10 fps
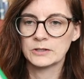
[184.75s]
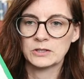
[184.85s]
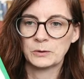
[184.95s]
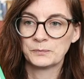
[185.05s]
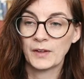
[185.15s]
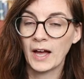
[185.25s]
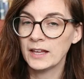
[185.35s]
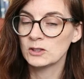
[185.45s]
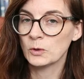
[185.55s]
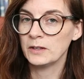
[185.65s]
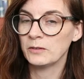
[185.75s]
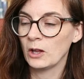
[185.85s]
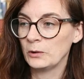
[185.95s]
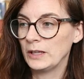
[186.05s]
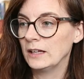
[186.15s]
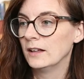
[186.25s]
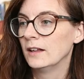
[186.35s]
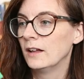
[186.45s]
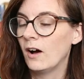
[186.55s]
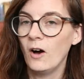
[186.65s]
So I enjoy following
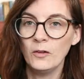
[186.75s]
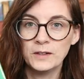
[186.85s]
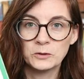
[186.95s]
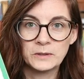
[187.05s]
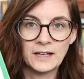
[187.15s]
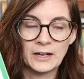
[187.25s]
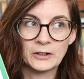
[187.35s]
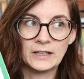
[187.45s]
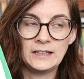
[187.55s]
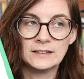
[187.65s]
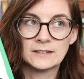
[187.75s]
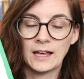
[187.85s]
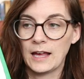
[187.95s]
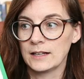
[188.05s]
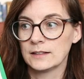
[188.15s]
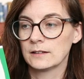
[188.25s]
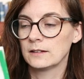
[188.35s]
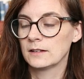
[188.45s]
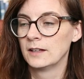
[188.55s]
all these retirees and